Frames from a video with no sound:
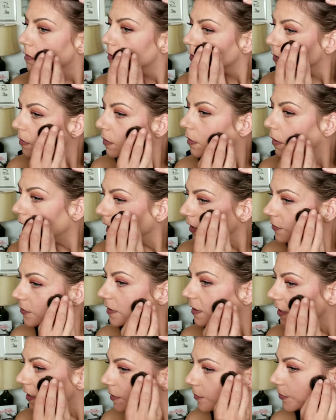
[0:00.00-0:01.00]
So
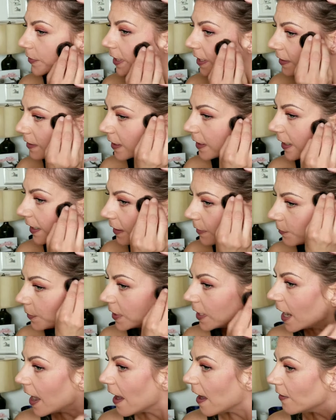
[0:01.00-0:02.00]
actually a complaint that I have
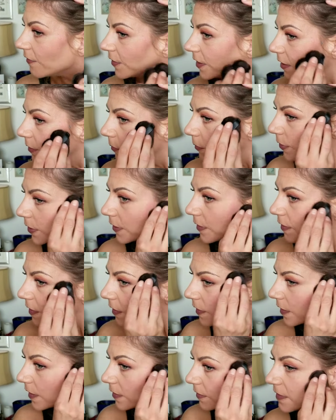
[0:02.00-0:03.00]
been having
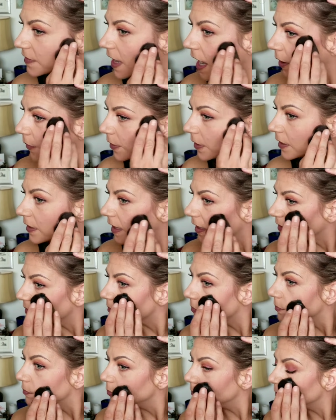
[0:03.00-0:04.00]
with this Hourglass
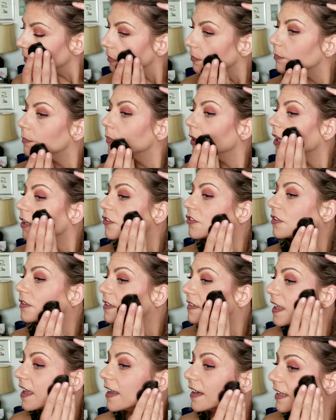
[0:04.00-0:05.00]
bl blush
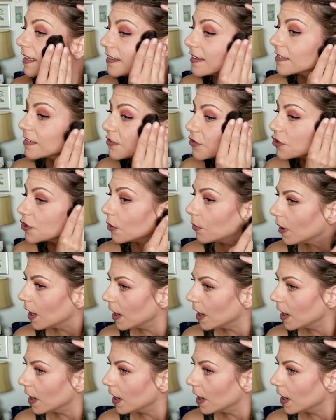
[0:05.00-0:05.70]
is that it doesn't show